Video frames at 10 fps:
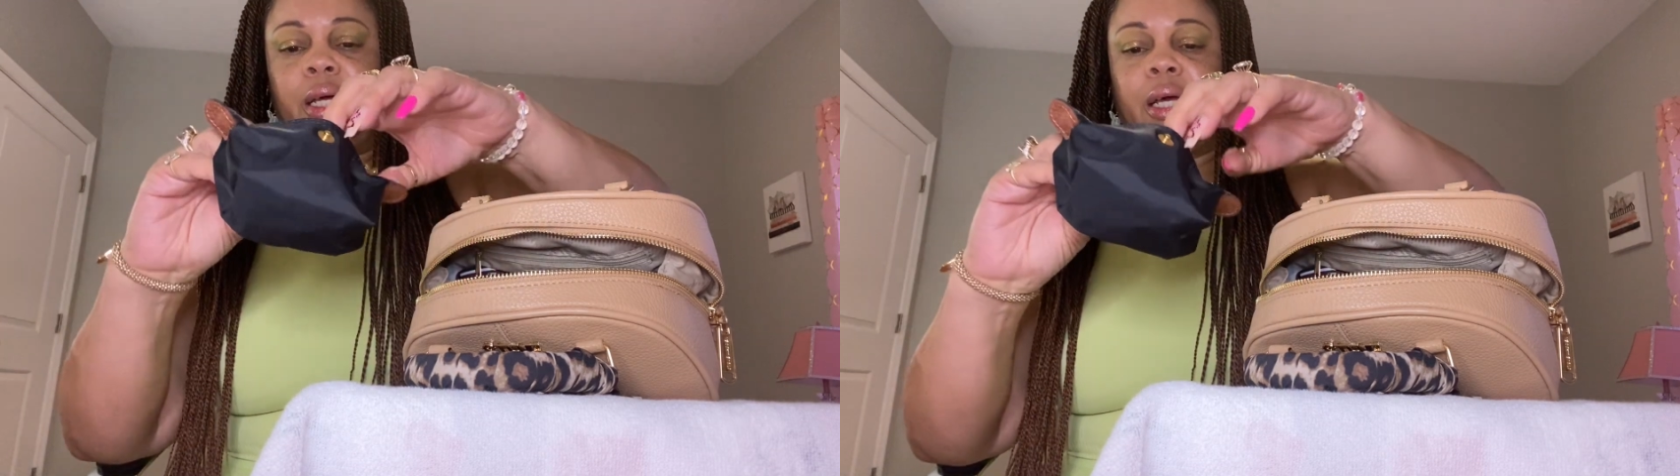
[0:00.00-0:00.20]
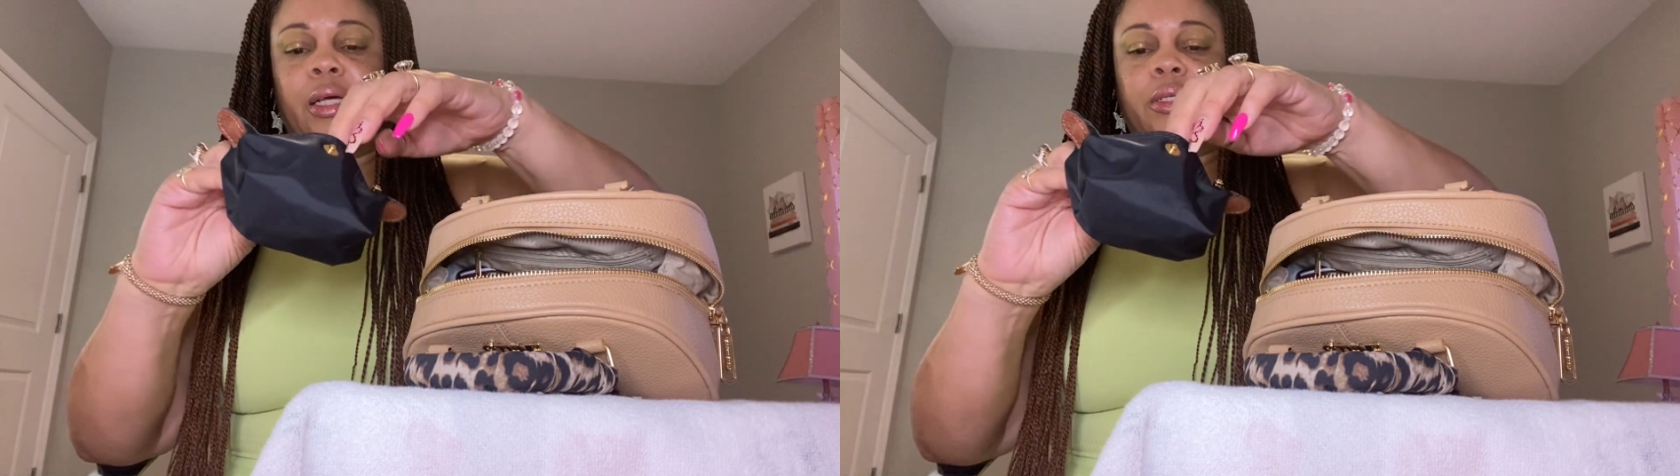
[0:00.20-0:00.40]

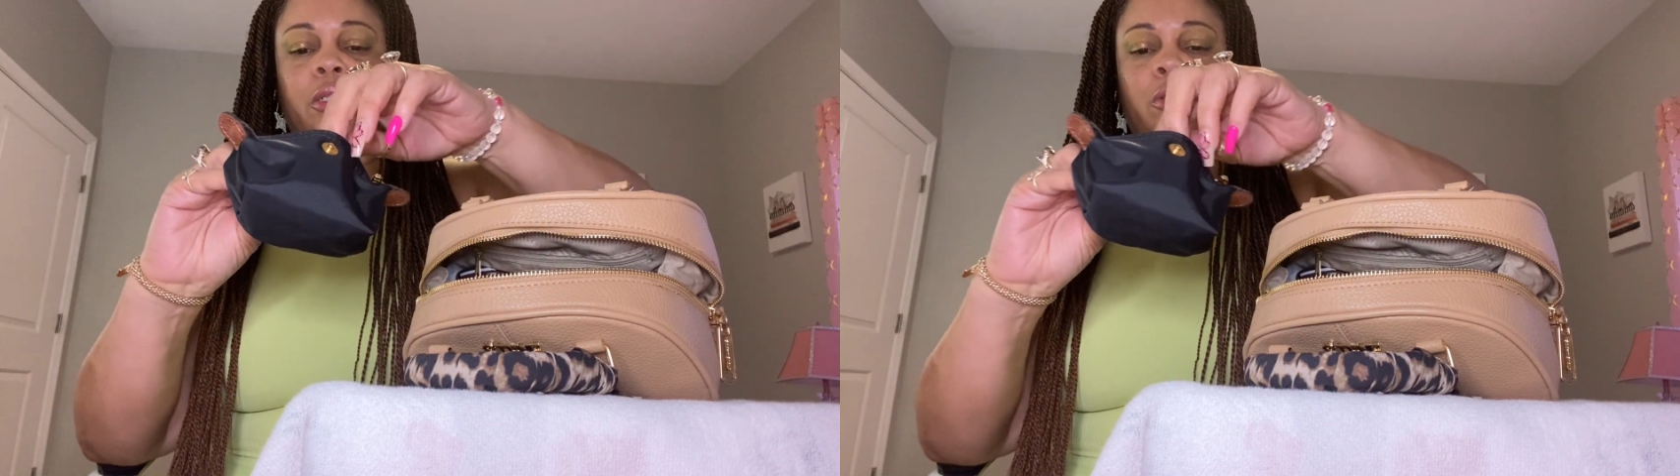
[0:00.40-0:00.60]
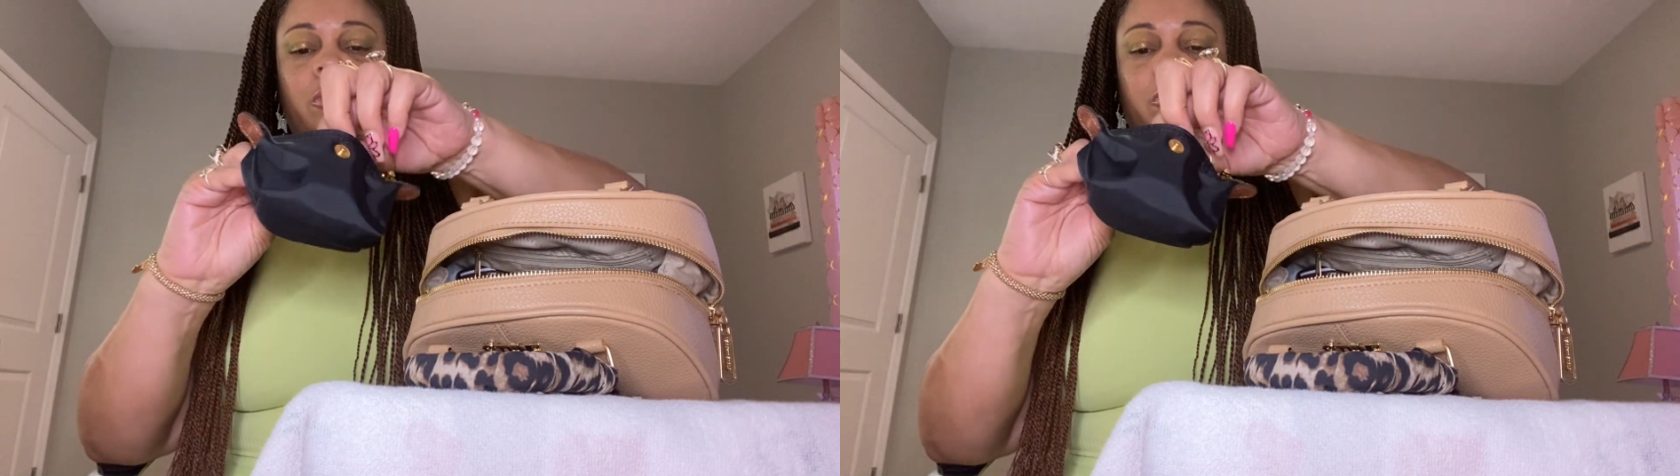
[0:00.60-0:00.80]
and
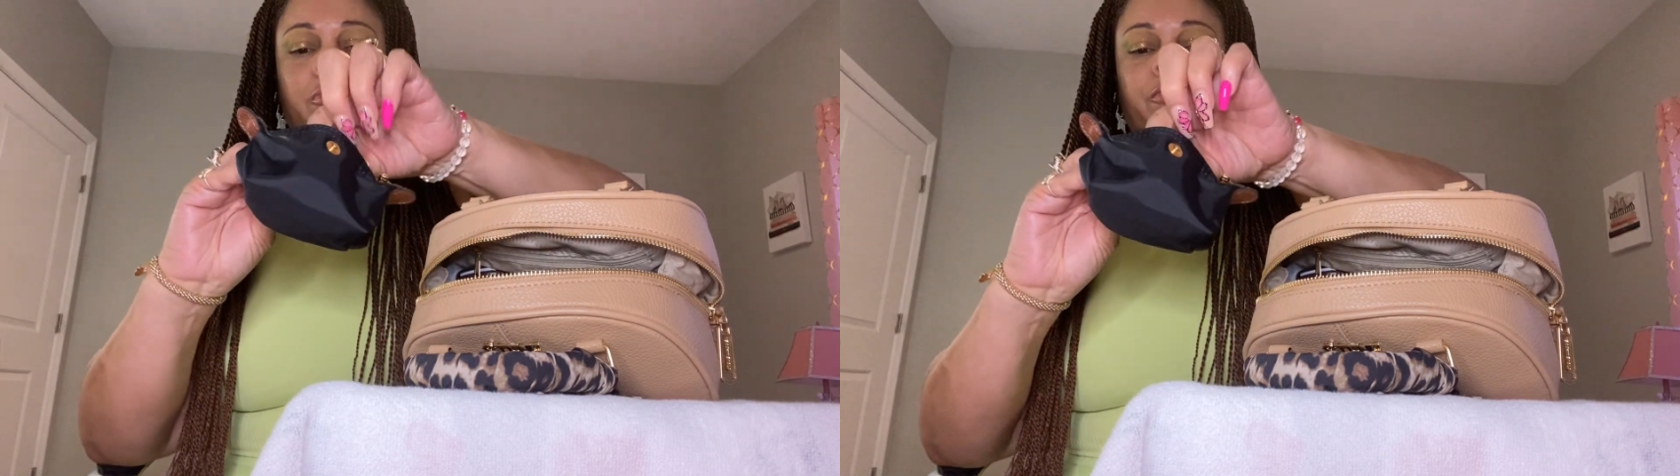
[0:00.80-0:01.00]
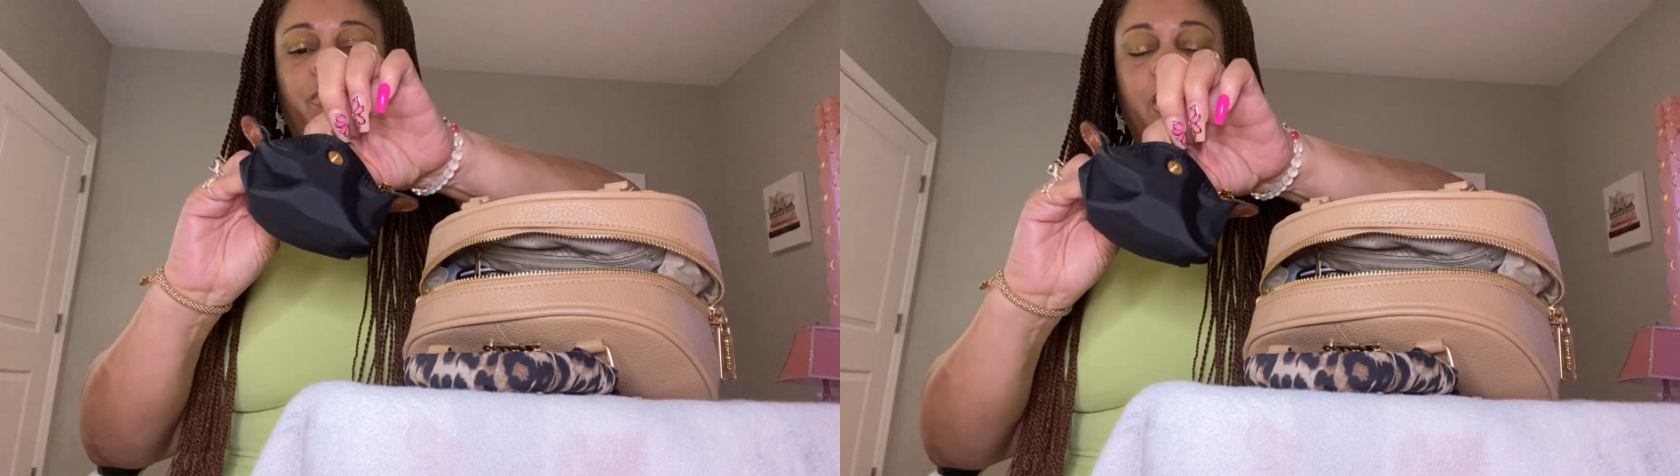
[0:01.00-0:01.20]

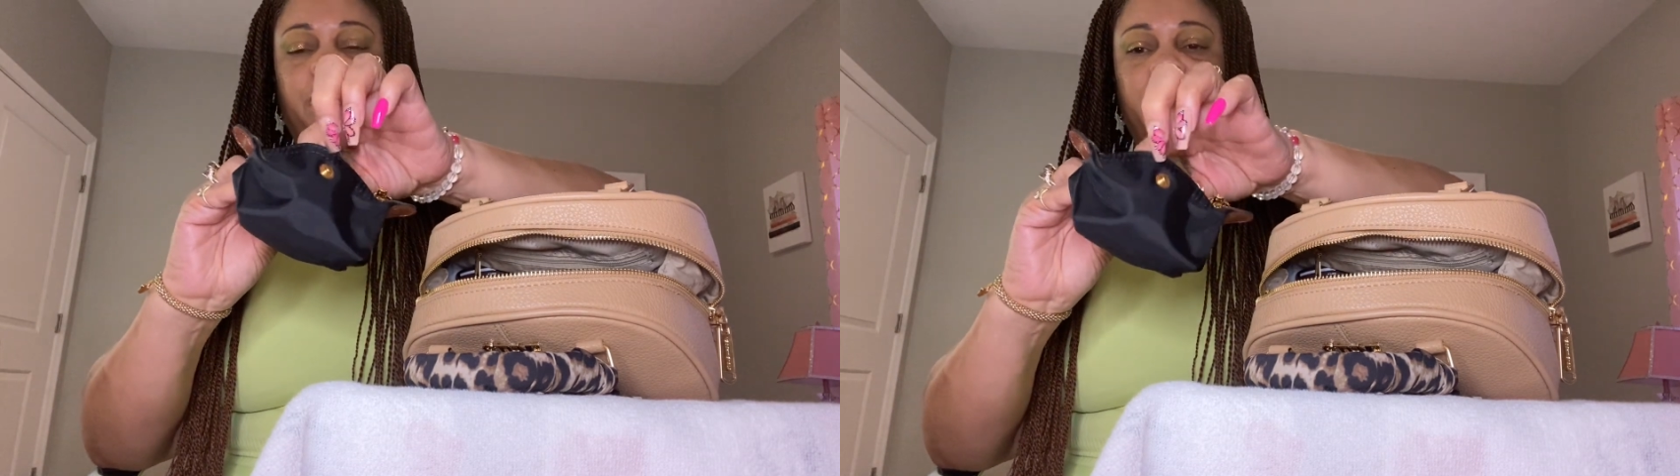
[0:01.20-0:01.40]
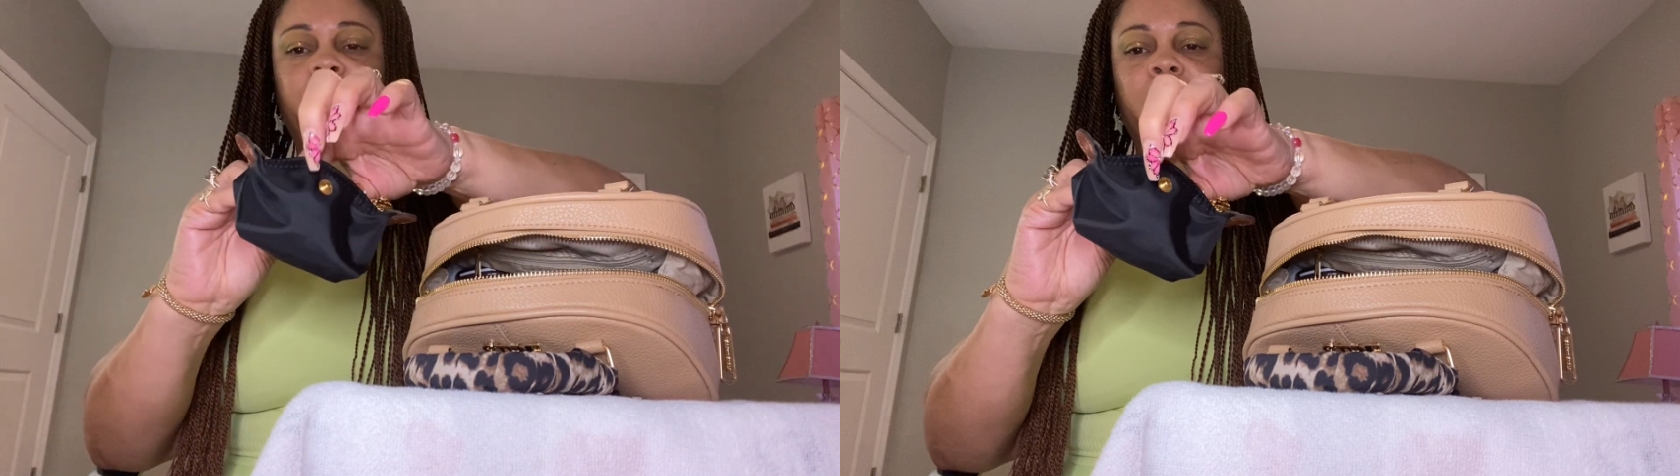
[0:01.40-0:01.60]
some
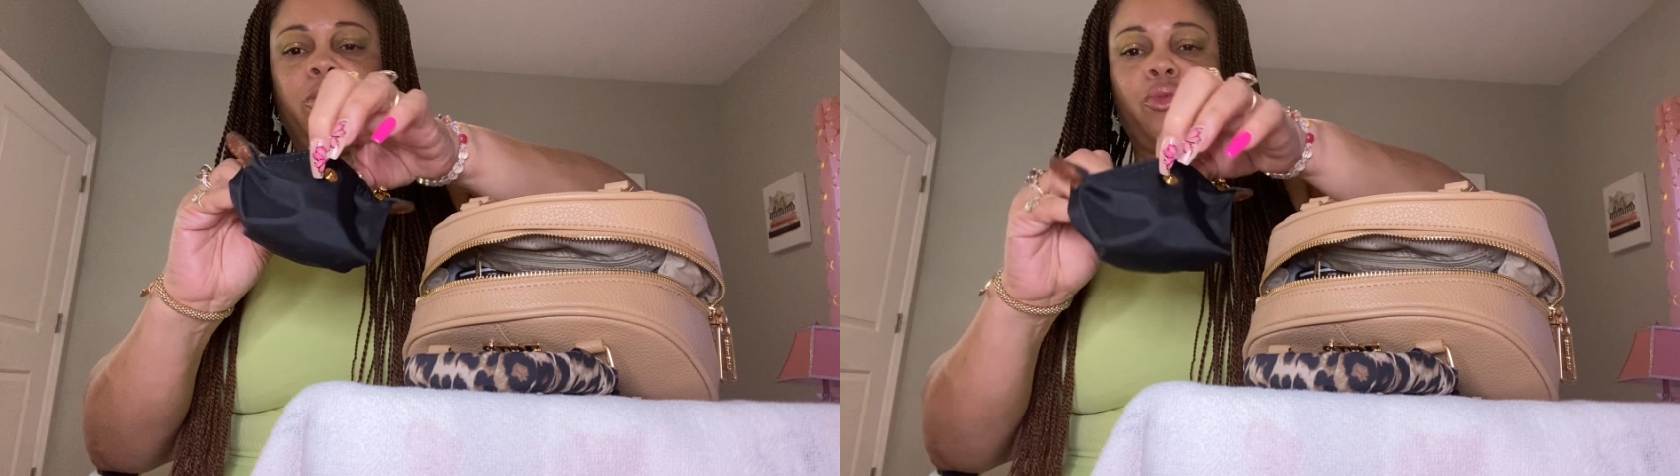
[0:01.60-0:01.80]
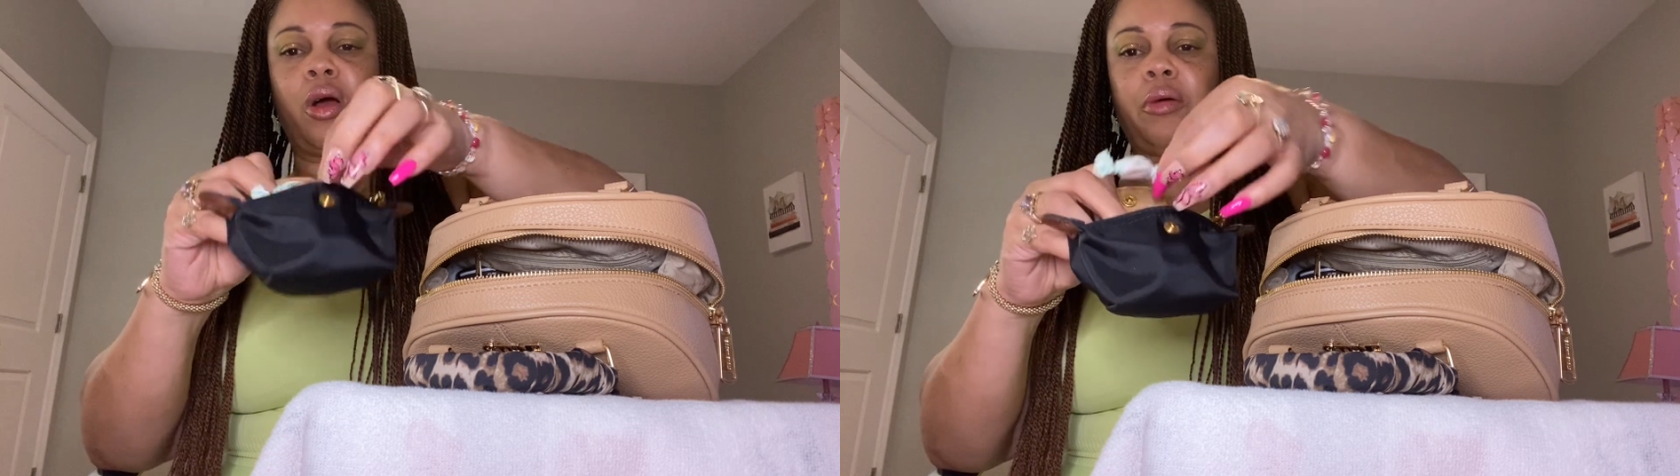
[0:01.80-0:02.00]
vitamin C
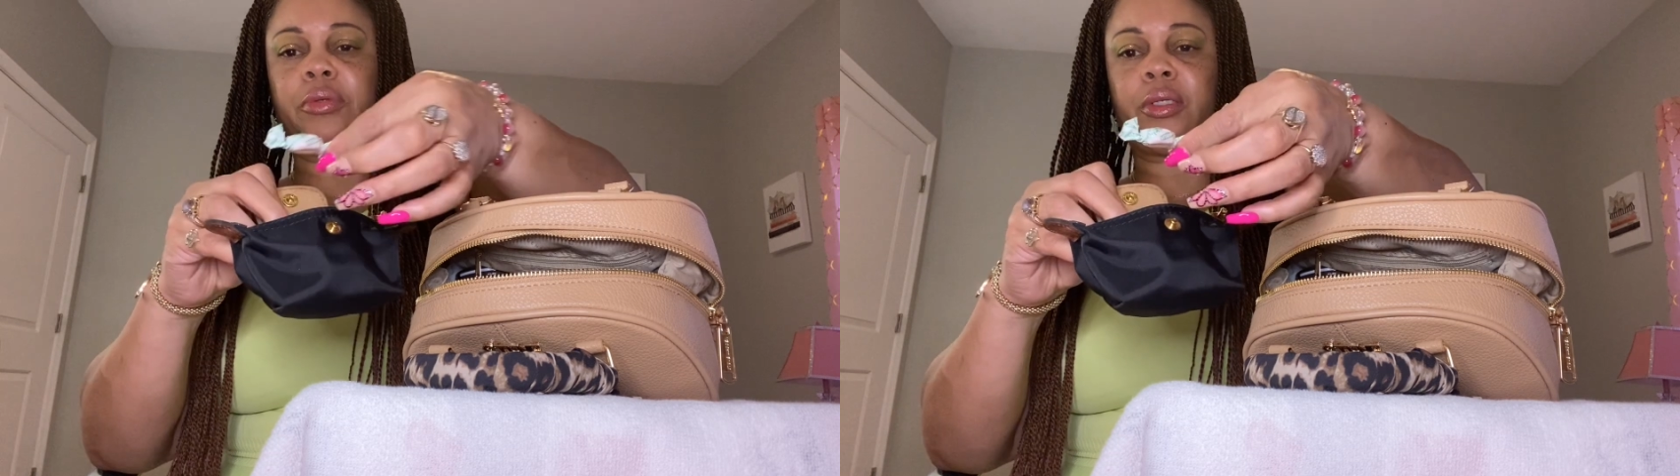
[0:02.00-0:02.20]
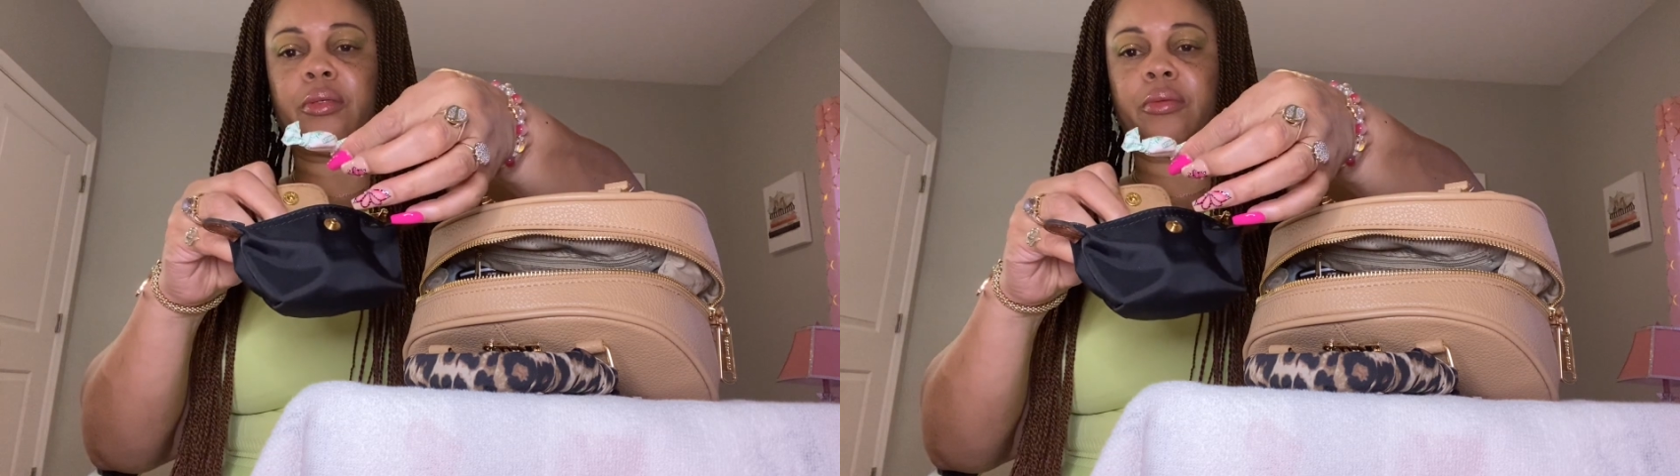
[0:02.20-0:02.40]

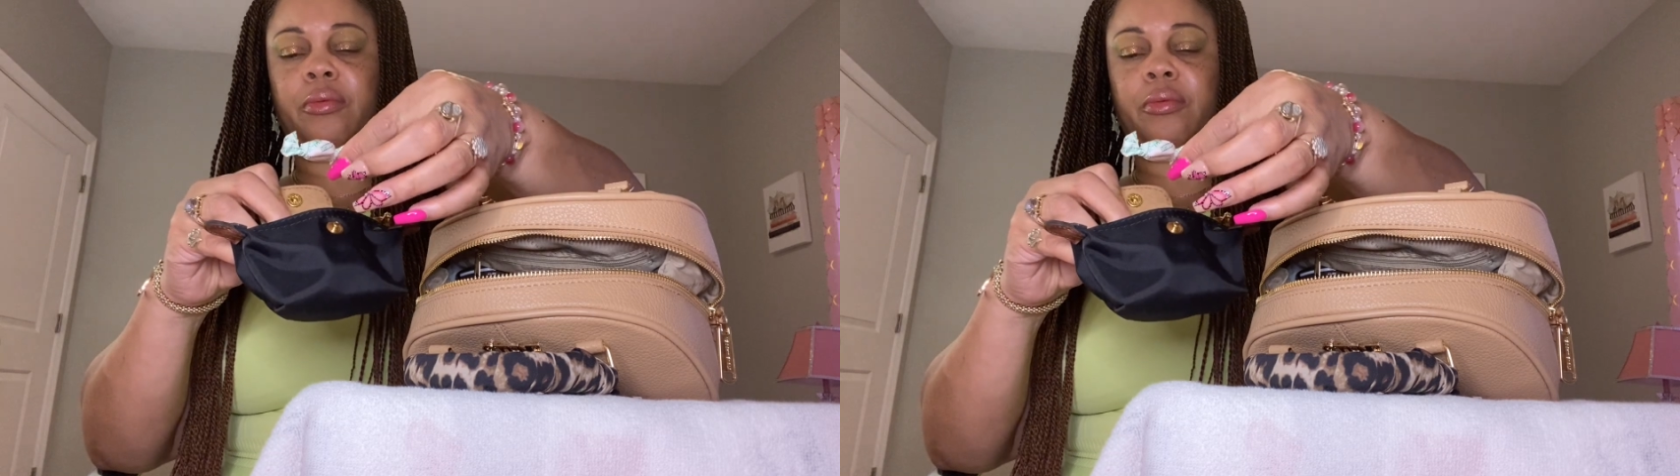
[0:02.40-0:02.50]
drops.